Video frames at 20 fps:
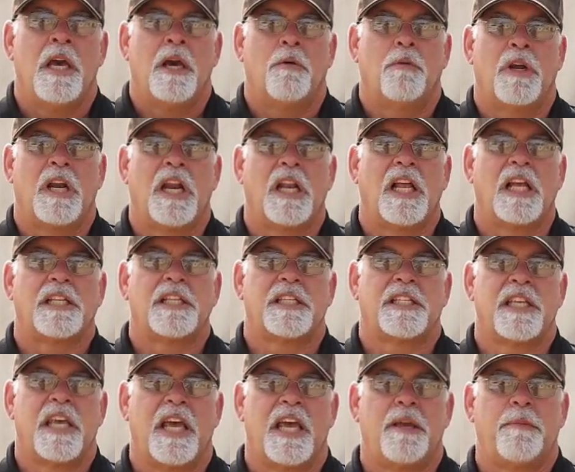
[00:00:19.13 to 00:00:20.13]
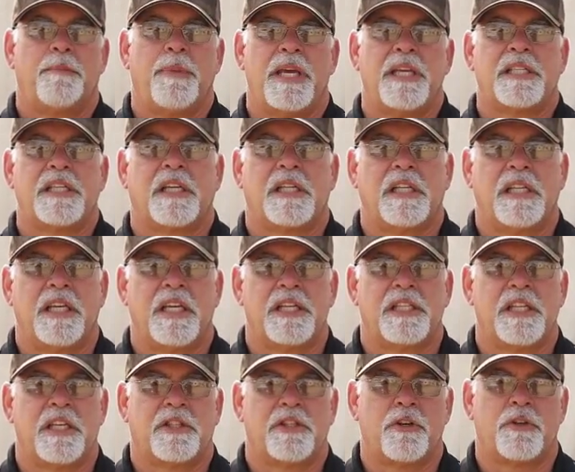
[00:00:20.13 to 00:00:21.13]
What I'd like to say basically
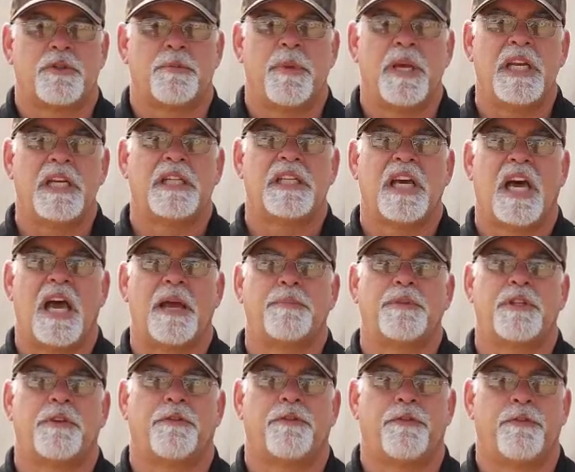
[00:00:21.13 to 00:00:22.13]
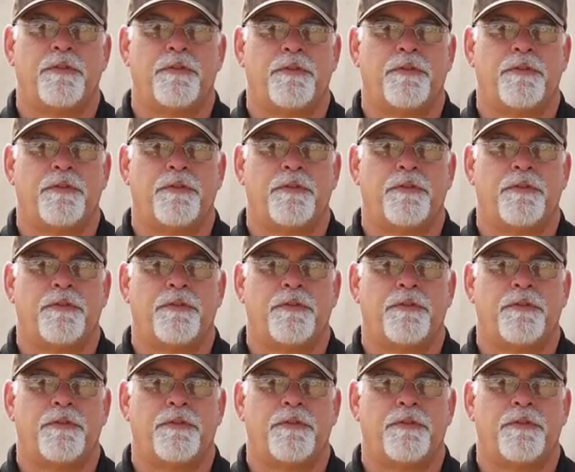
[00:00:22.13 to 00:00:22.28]
is that there's many types of